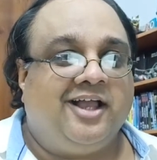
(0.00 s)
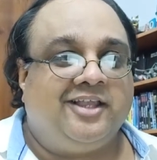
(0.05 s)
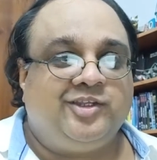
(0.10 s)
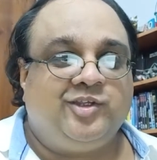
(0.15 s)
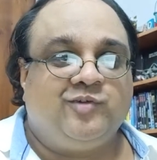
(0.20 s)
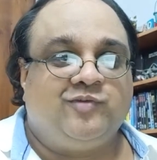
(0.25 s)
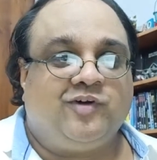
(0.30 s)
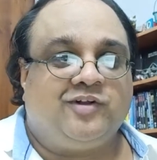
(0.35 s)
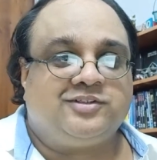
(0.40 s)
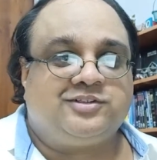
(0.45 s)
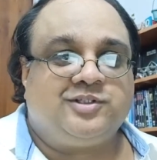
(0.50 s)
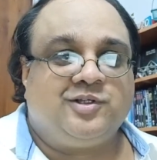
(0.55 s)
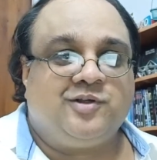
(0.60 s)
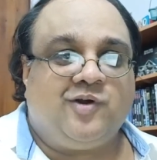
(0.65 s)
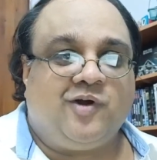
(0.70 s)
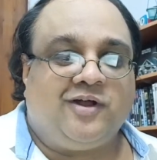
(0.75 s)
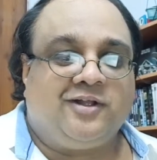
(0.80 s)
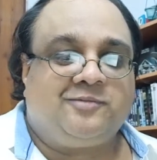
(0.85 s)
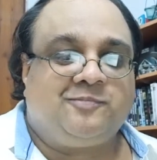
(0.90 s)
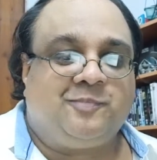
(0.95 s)
You've also
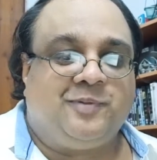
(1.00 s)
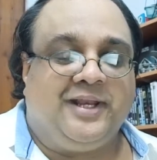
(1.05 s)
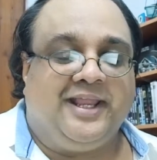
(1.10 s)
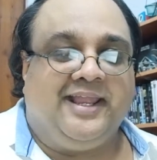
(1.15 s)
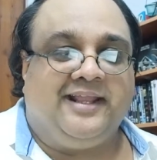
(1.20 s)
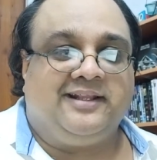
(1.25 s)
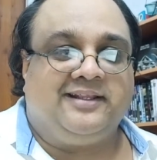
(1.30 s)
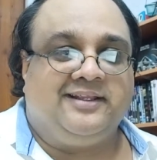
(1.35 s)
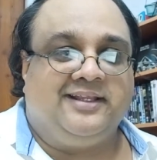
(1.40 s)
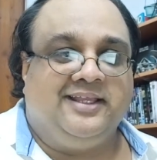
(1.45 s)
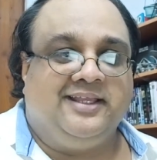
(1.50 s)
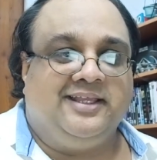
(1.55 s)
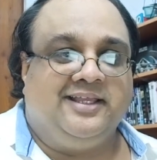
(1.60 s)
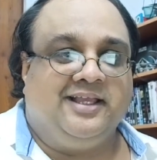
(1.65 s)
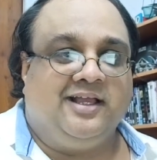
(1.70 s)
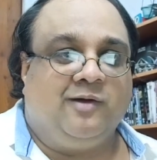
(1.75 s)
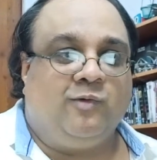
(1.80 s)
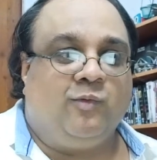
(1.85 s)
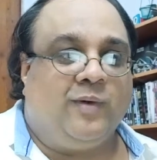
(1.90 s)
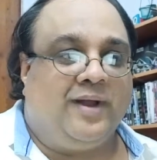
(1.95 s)
got playing
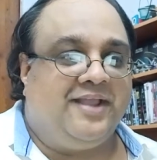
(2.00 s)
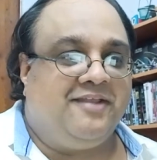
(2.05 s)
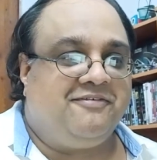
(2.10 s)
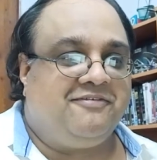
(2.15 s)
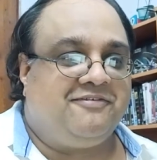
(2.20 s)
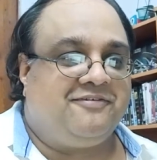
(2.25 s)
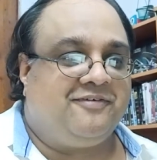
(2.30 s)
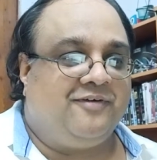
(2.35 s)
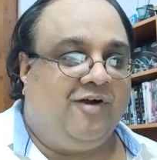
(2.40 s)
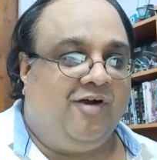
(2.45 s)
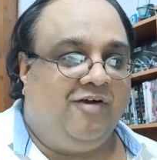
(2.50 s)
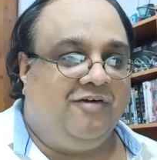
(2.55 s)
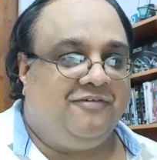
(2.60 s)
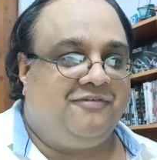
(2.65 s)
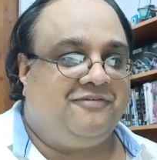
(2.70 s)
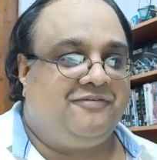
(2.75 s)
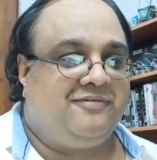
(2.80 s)
the wife of